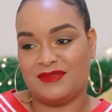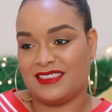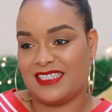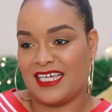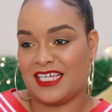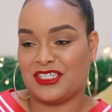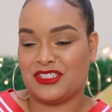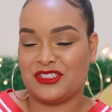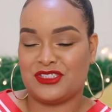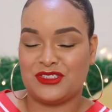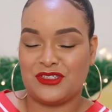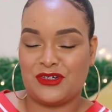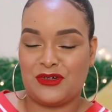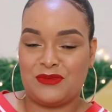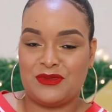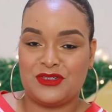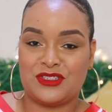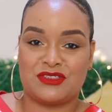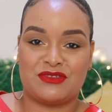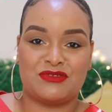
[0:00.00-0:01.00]
thank you so
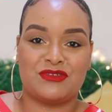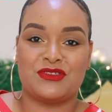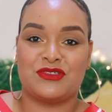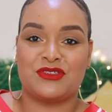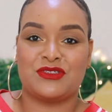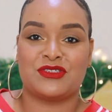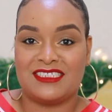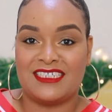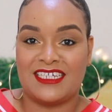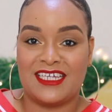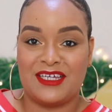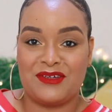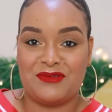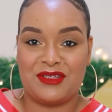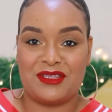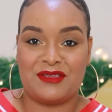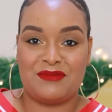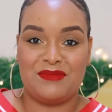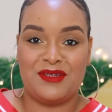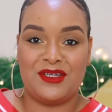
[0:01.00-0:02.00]
much for sticking
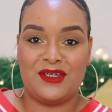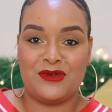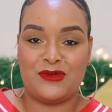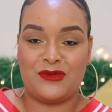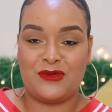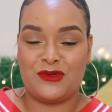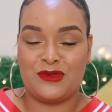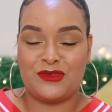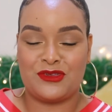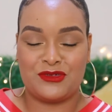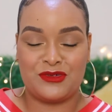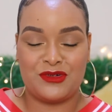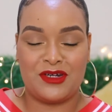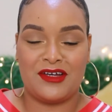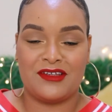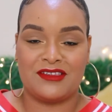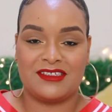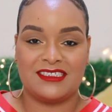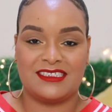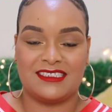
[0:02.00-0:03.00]
with me all
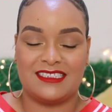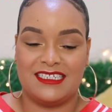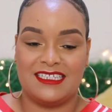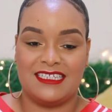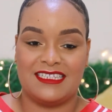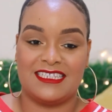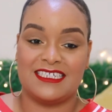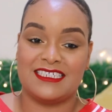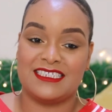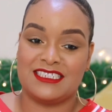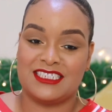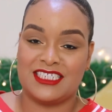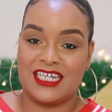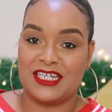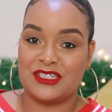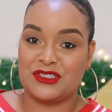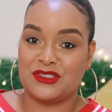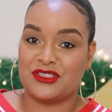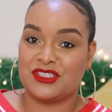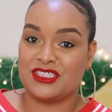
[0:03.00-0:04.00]
throughout this
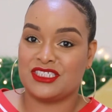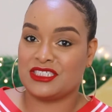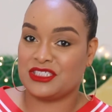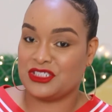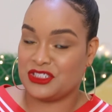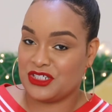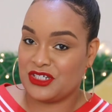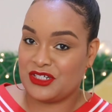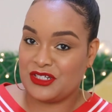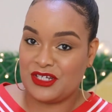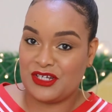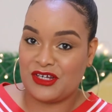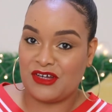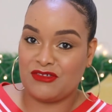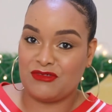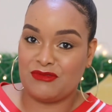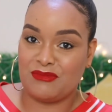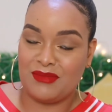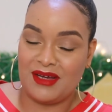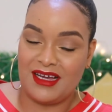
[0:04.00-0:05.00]
channel, this journey
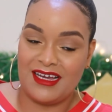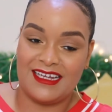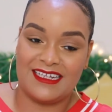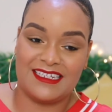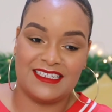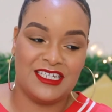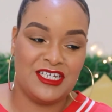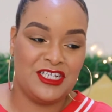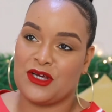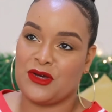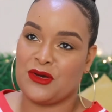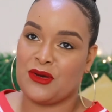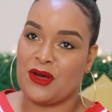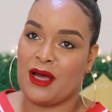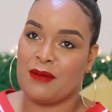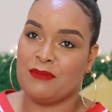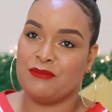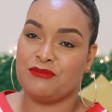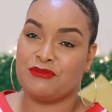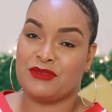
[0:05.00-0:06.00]
of mine. So
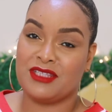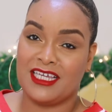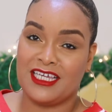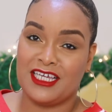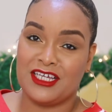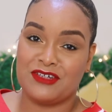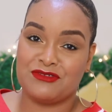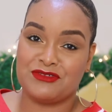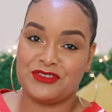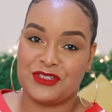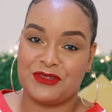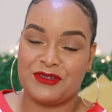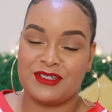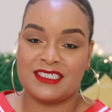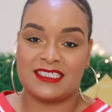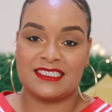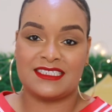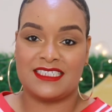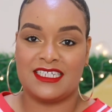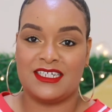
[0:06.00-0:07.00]
I'm thinking of doing
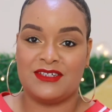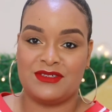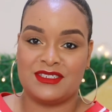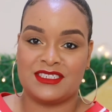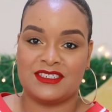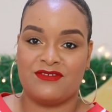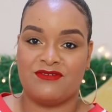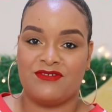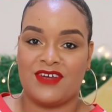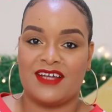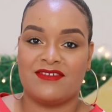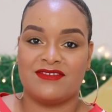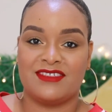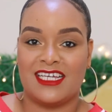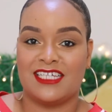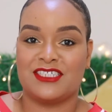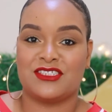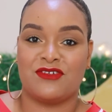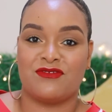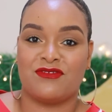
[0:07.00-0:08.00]
a series of 5
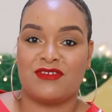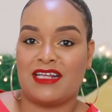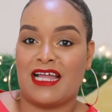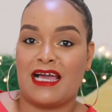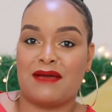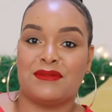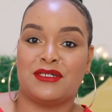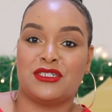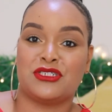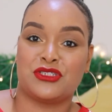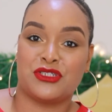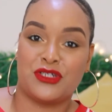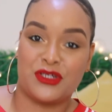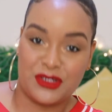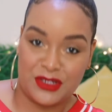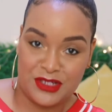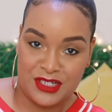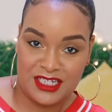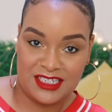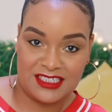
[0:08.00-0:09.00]
days of glam and
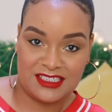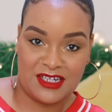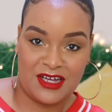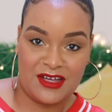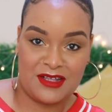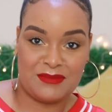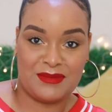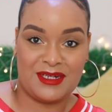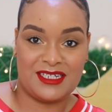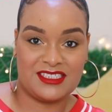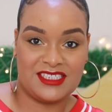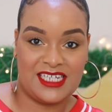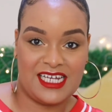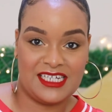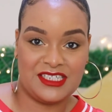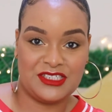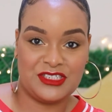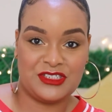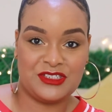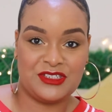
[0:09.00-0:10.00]
good on my
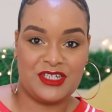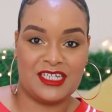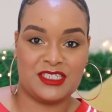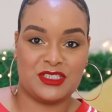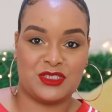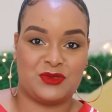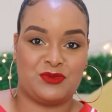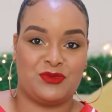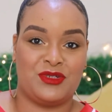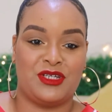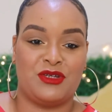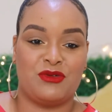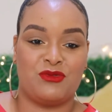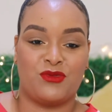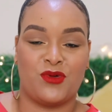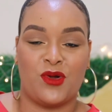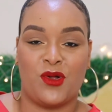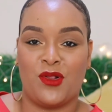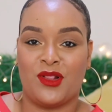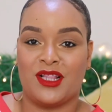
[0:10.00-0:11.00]
channel as we
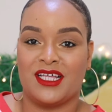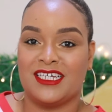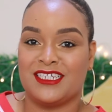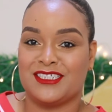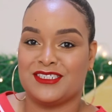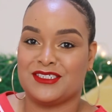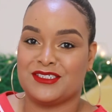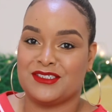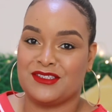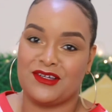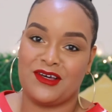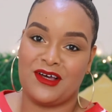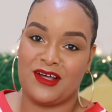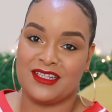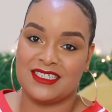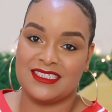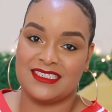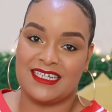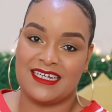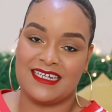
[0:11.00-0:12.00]
roll into the
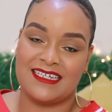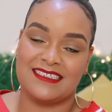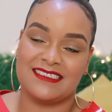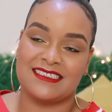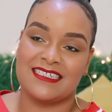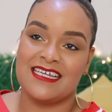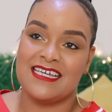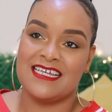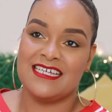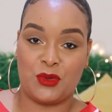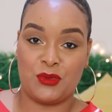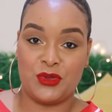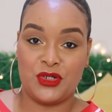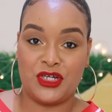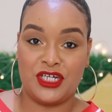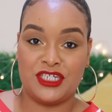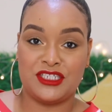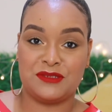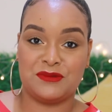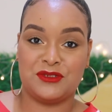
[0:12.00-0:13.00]
holidays. What we're
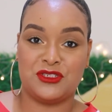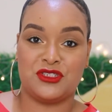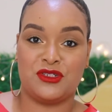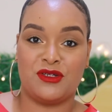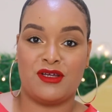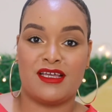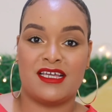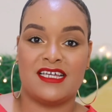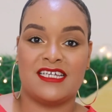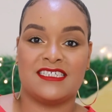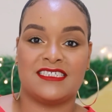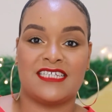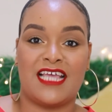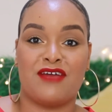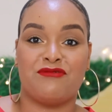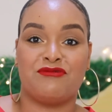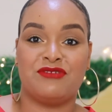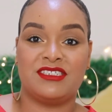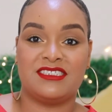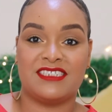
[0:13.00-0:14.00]
going to be doing is
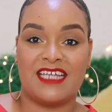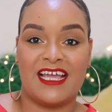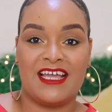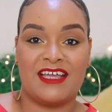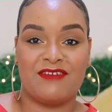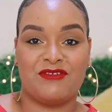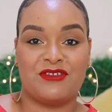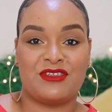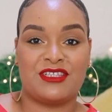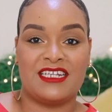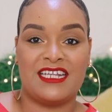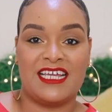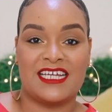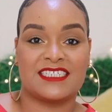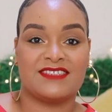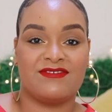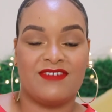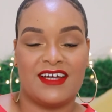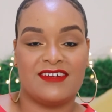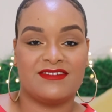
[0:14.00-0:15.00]
every day for the
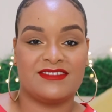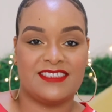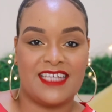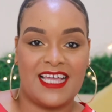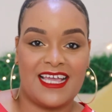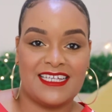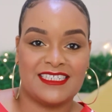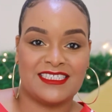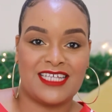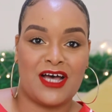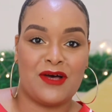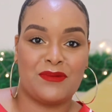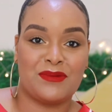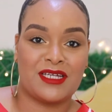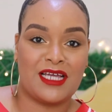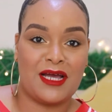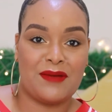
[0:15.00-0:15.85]
next 5 days I'll be